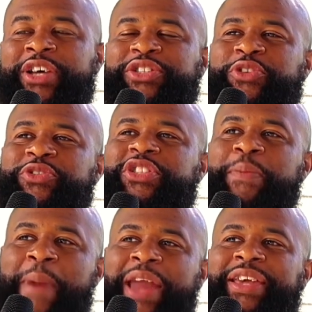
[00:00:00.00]
so
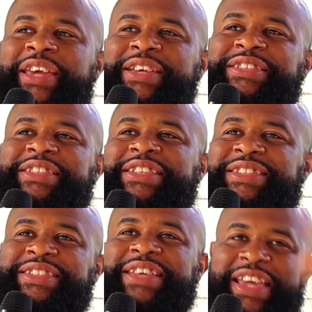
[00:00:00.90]
somebody can
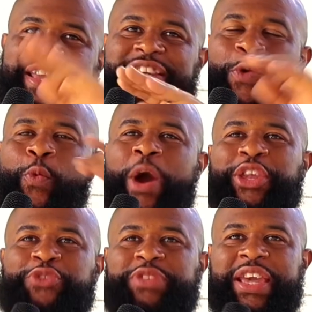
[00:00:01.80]
succeed what
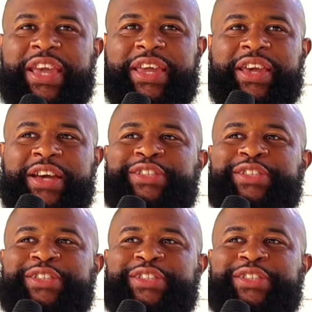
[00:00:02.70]
you did